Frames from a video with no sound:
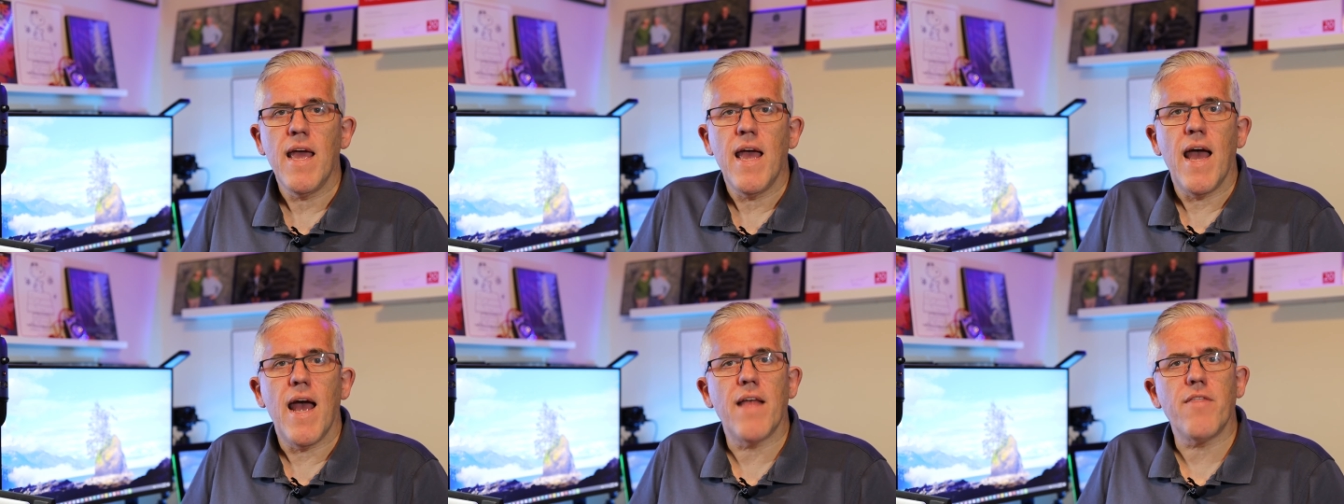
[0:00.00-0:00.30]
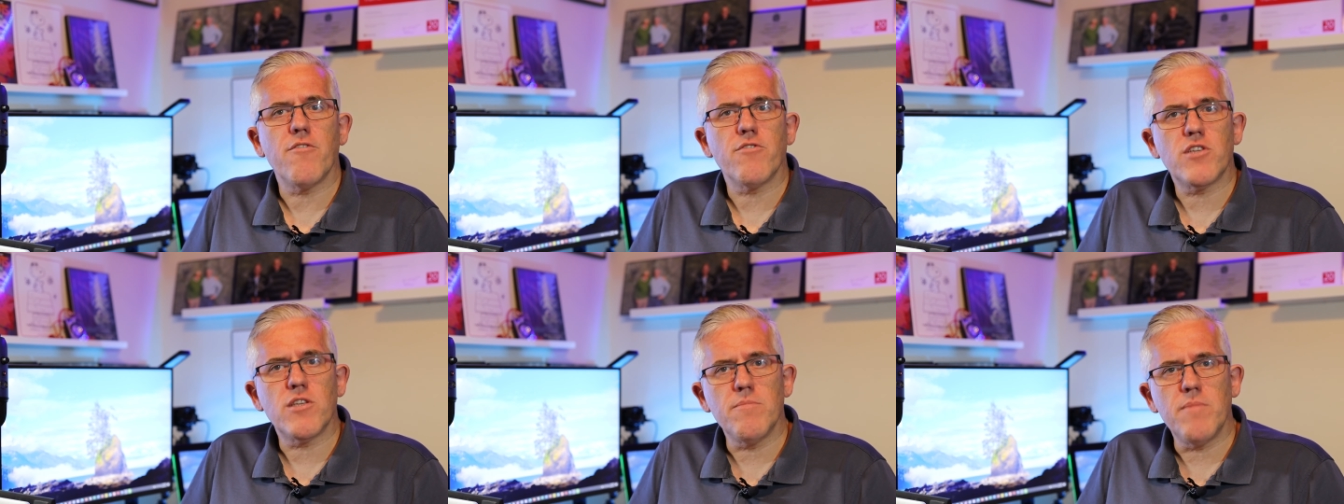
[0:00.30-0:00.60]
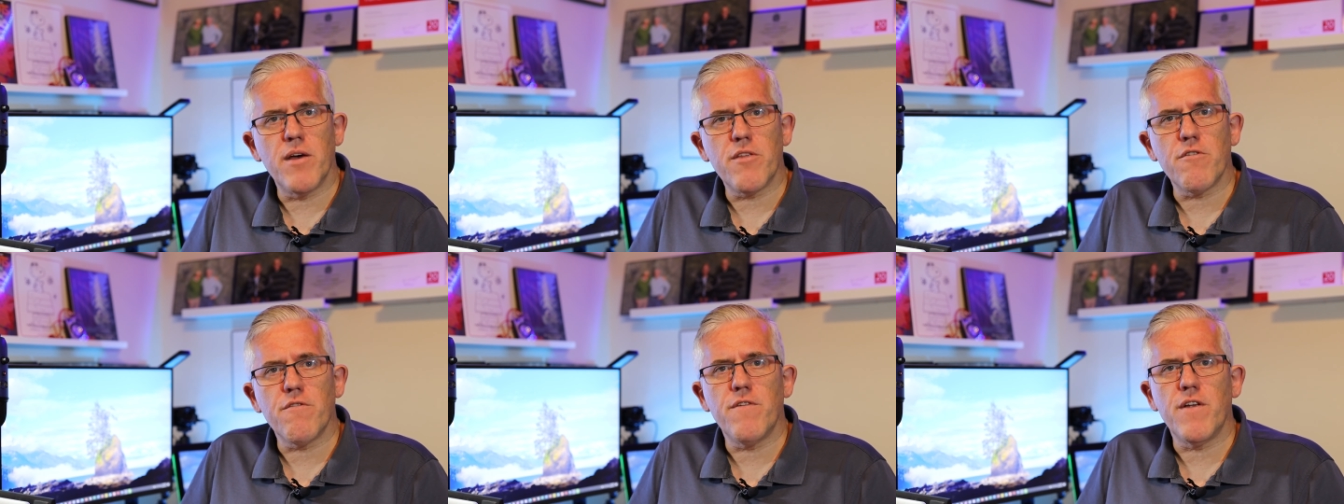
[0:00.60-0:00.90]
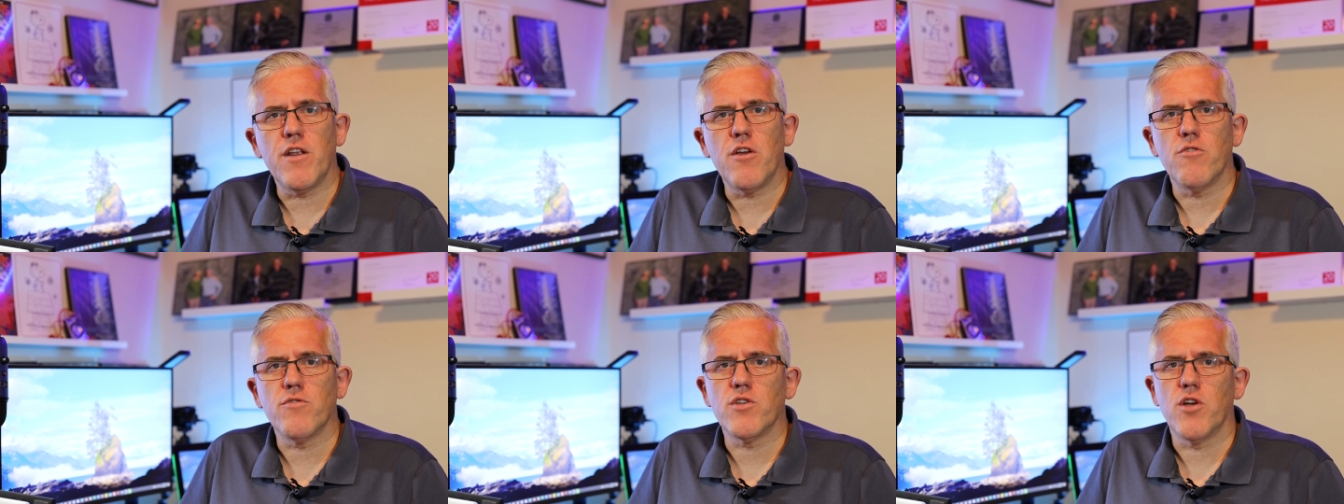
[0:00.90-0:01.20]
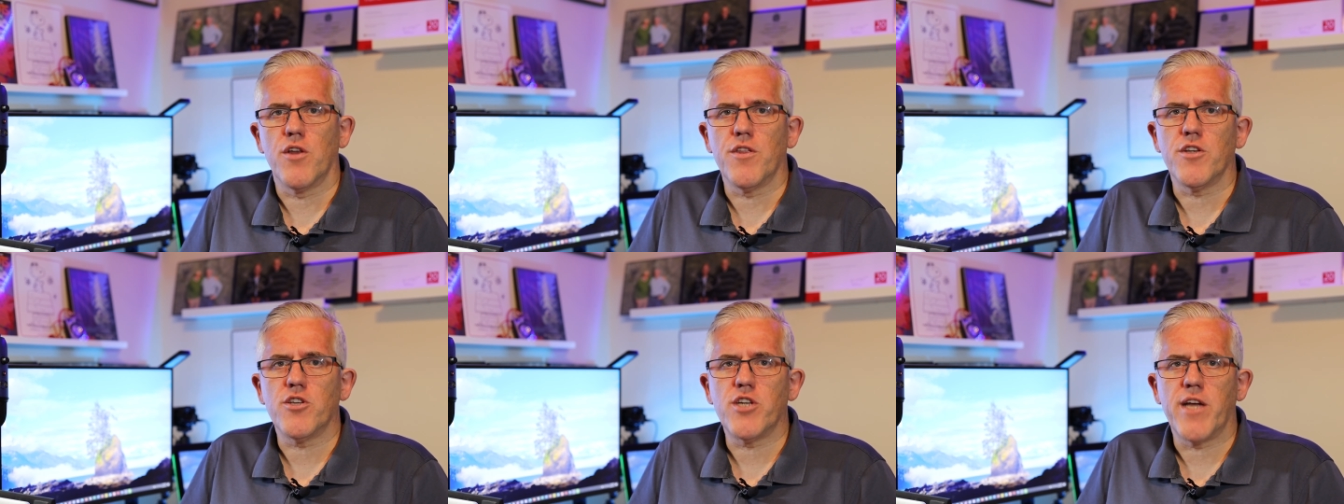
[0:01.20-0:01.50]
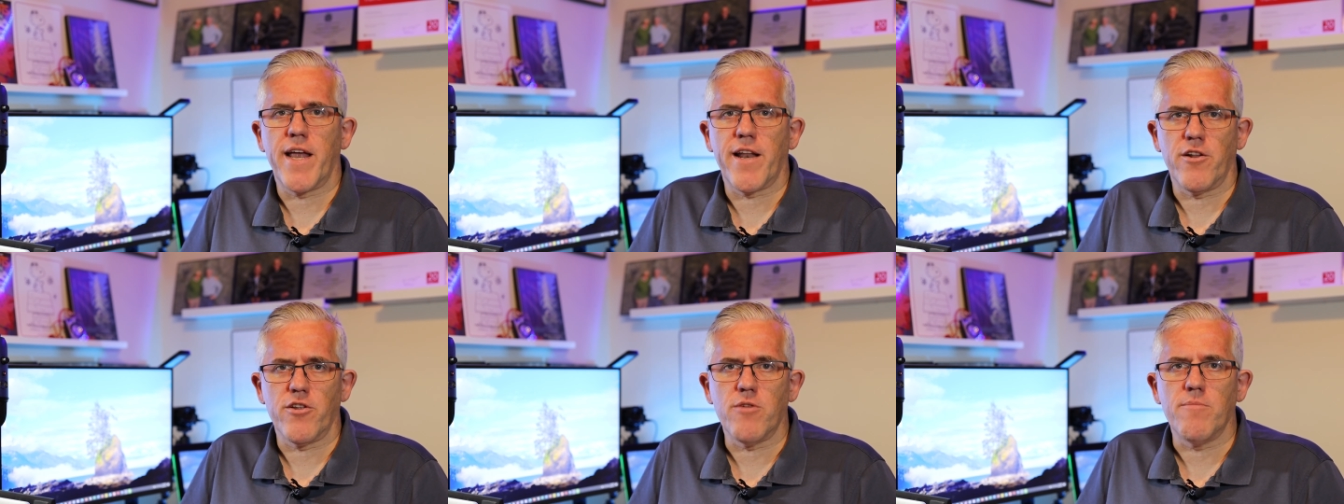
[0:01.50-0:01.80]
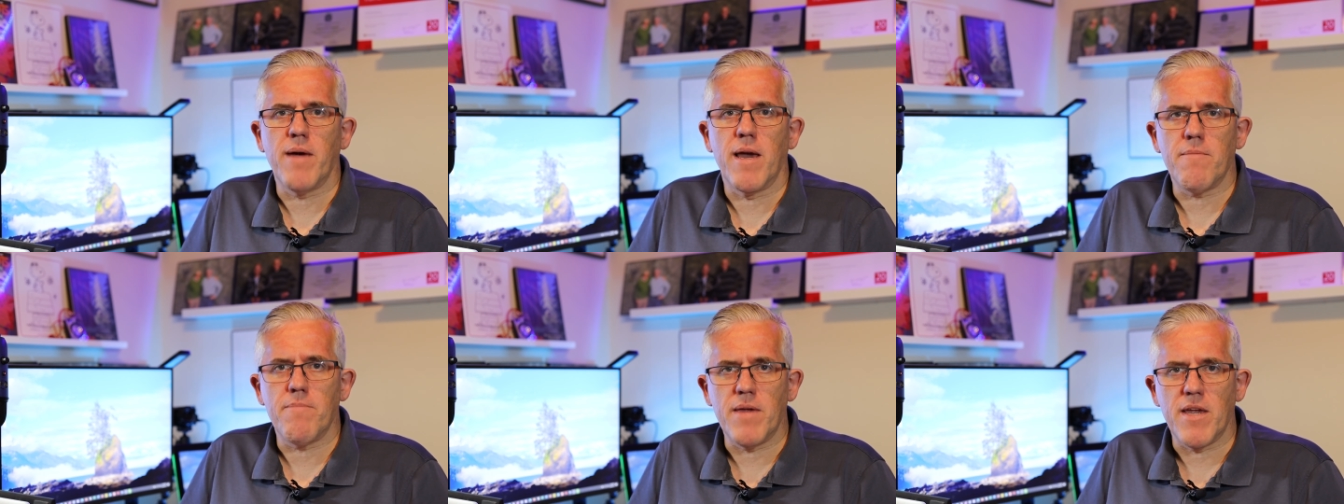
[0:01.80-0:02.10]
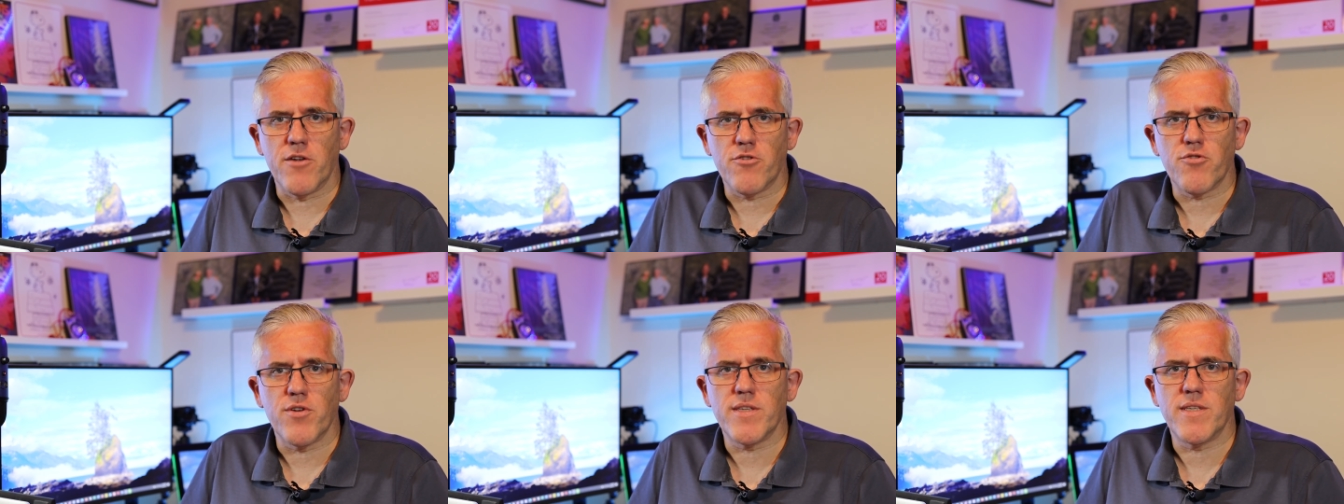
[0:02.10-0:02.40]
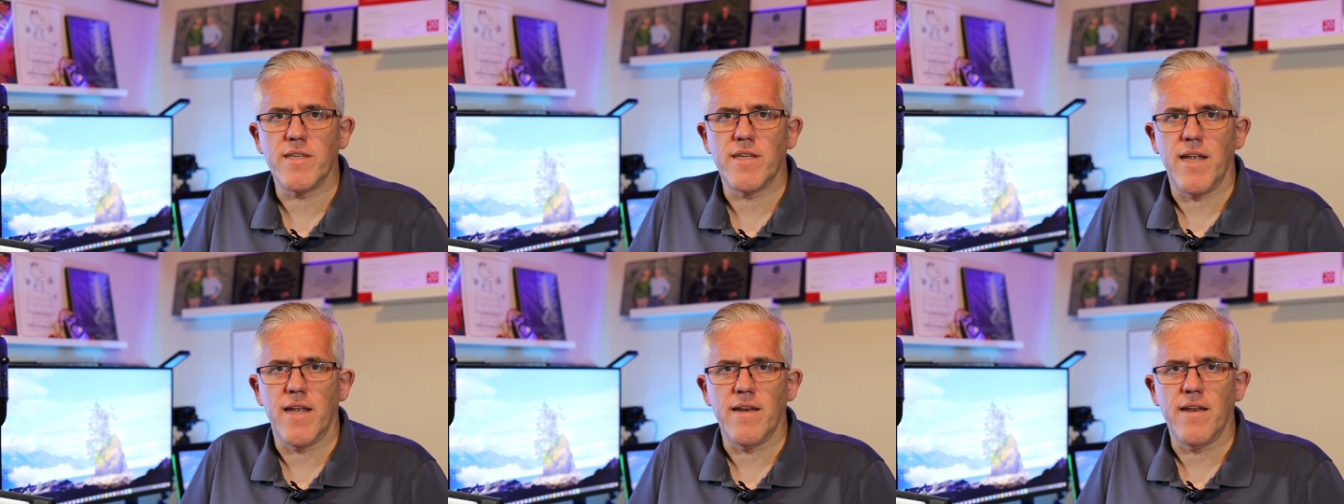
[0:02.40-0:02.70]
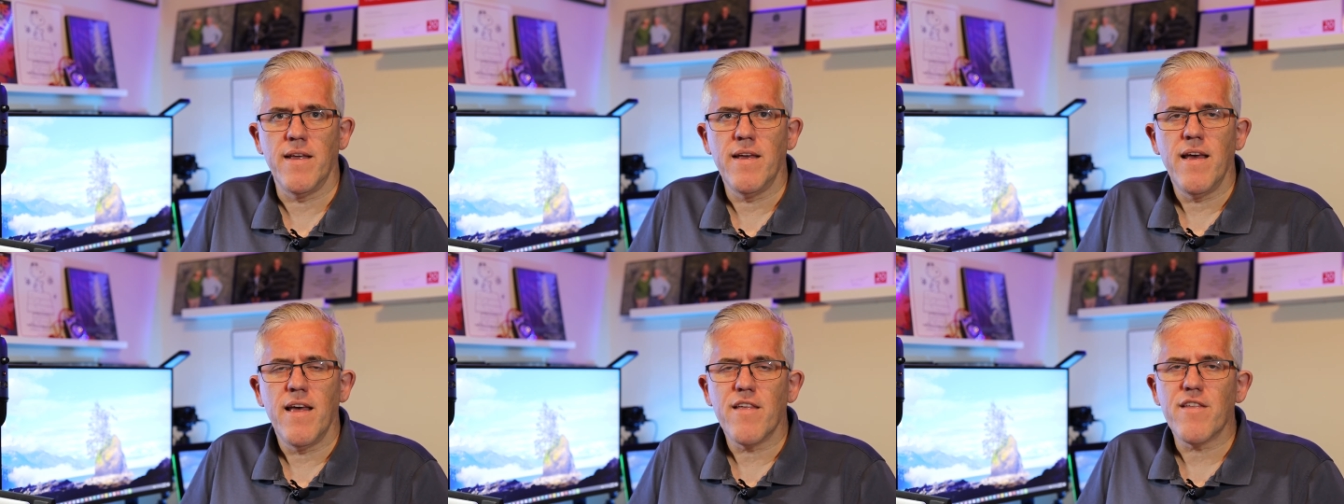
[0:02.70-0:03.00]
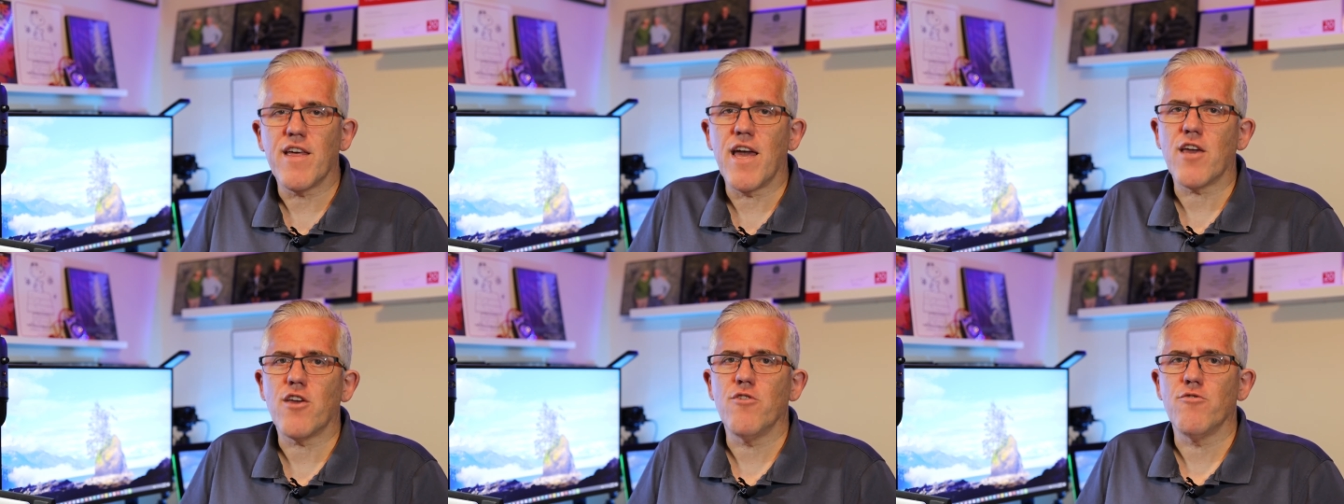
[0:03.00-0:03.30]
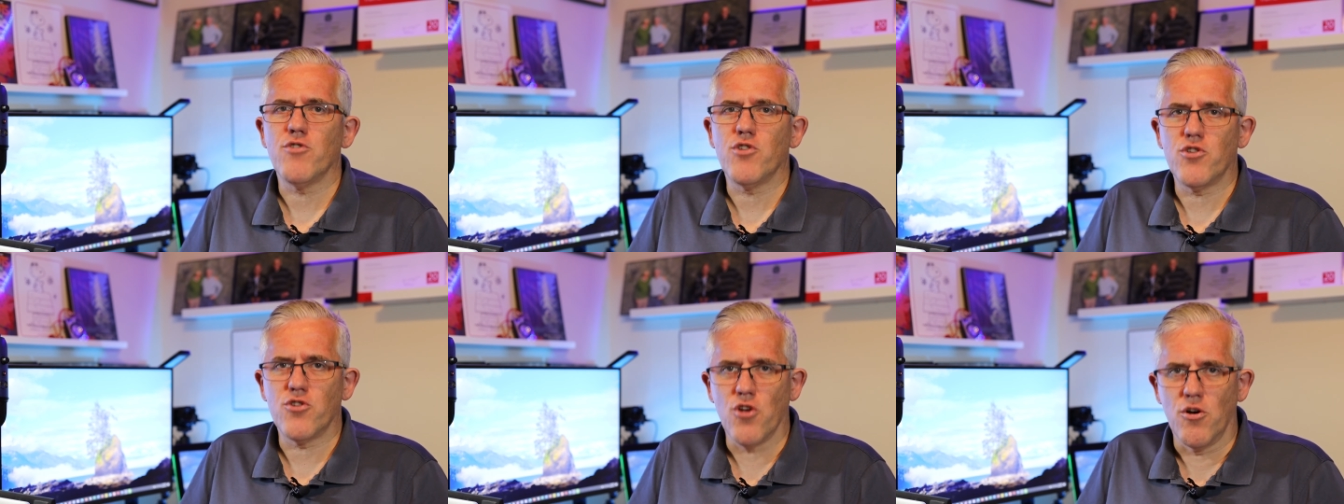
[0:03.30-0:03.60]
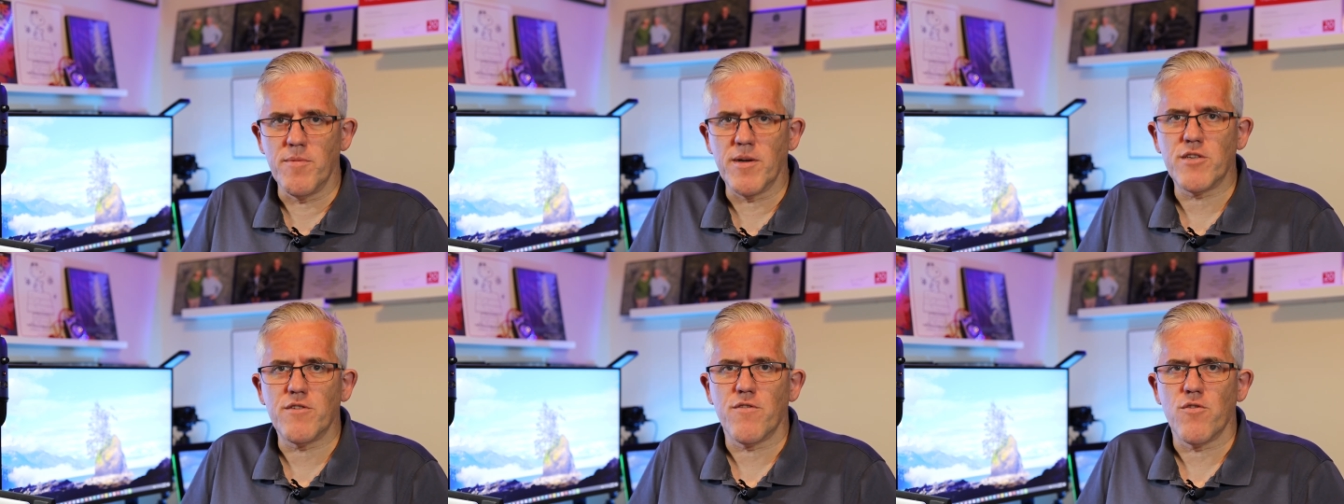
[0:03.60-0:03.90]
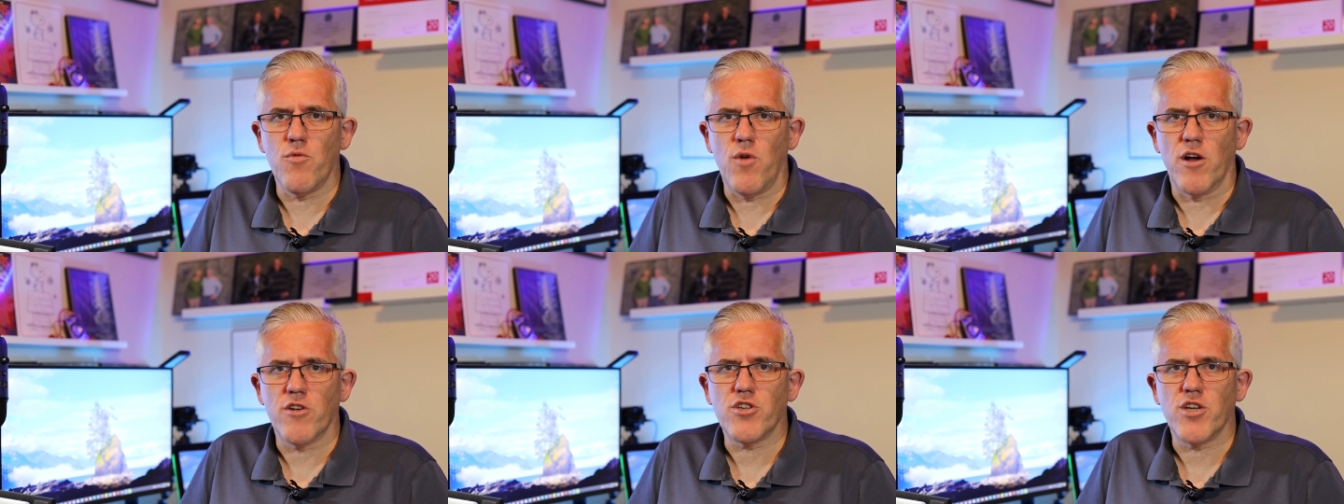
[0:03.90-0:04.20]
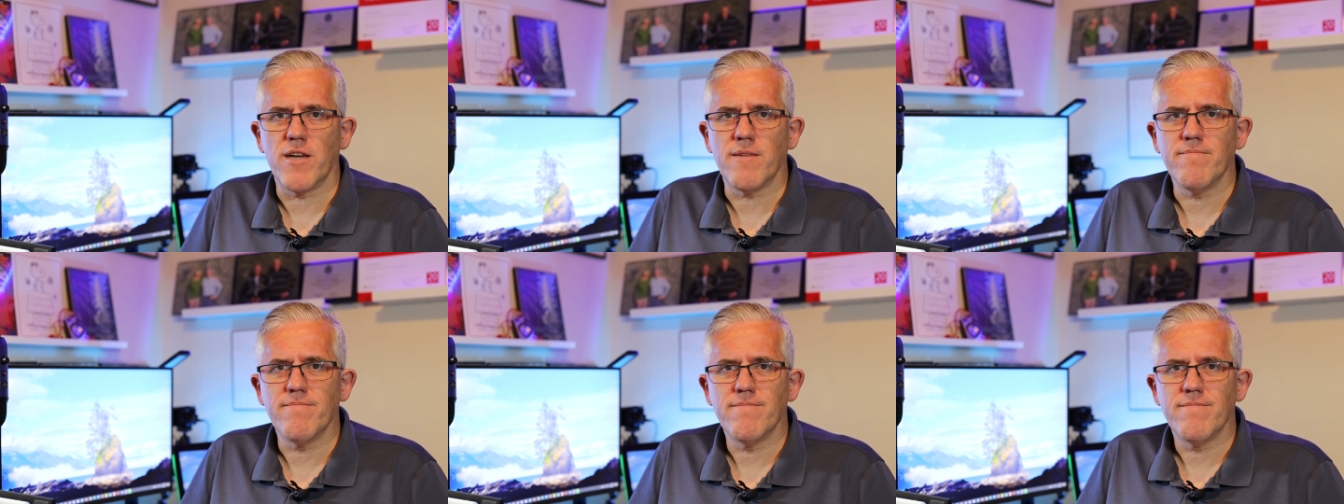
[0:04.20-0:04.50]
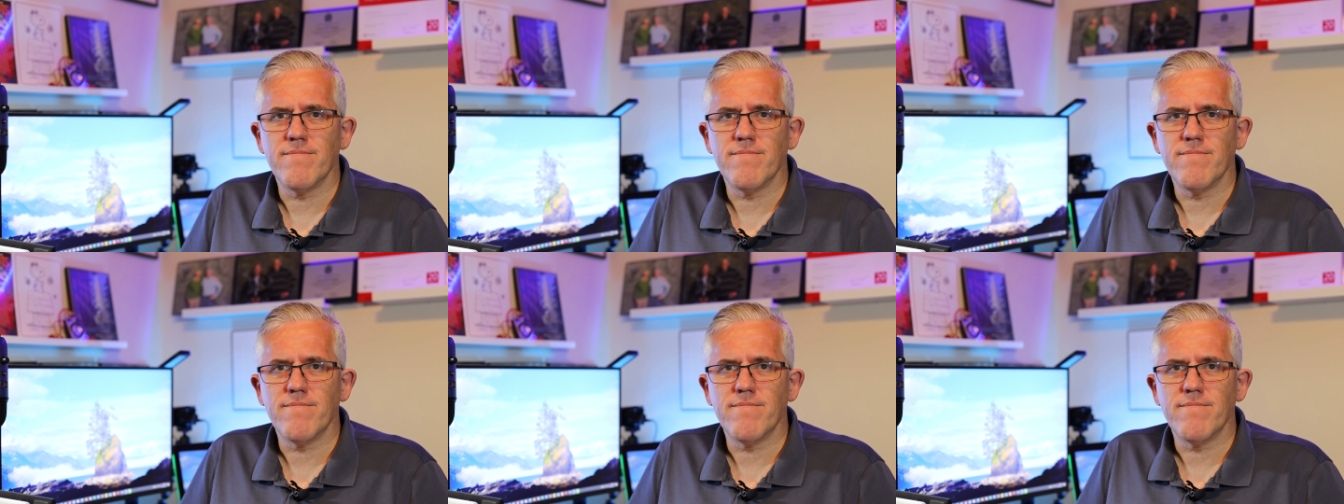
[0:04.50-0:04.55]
and there's some other videos on the channel you might be interested in. Thank you so much for watching.